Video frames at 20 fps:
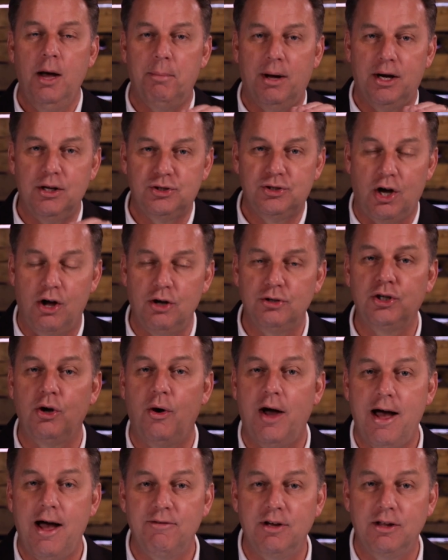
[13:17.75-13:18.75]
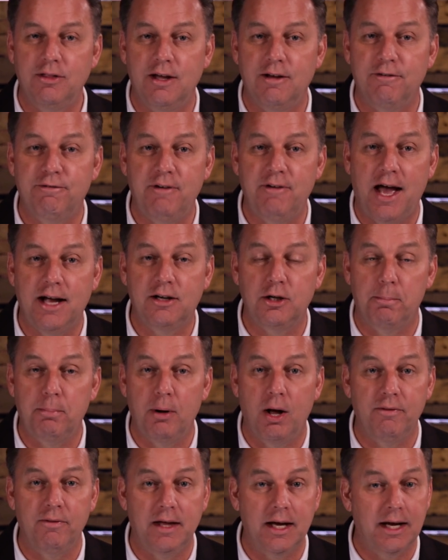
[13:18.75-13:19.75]
but it's also having the effect
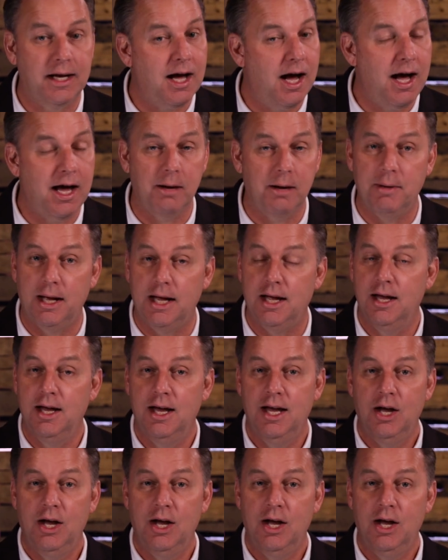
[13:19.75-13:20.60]
upon the economy